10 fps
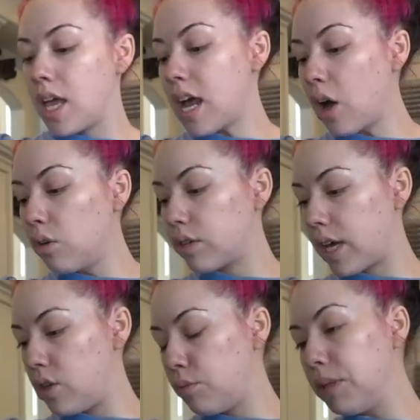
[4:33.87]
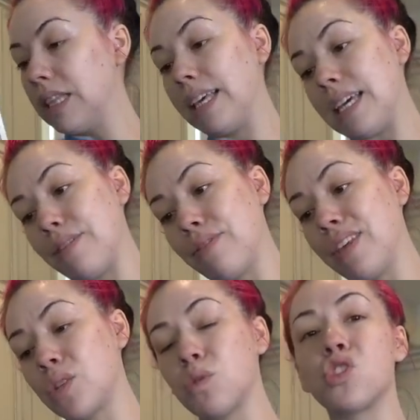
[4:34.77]
Now, can you believe
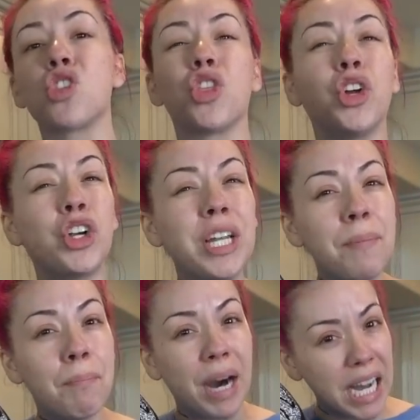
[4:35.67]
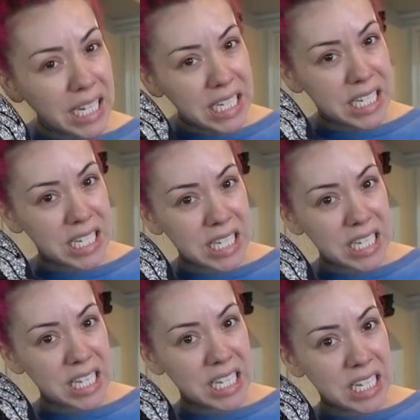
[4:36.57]
this was 30 bucks?
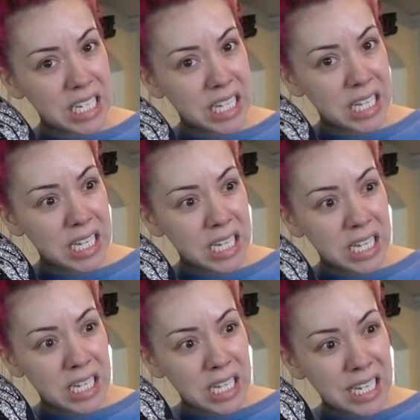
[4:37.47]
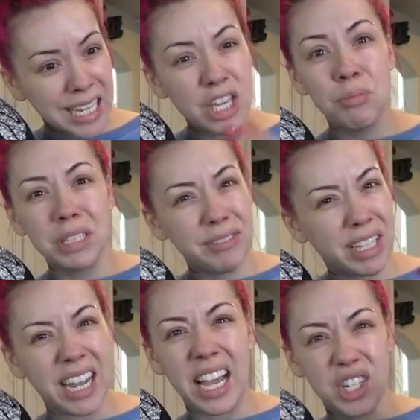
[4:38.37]
Can you believe
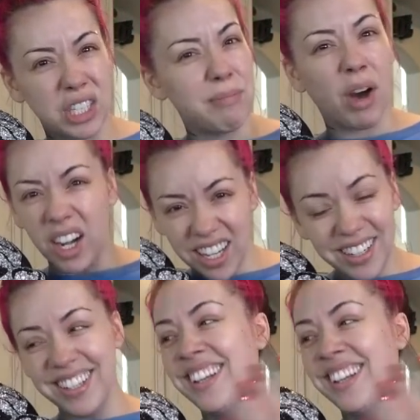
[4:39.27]
that I actually bought it?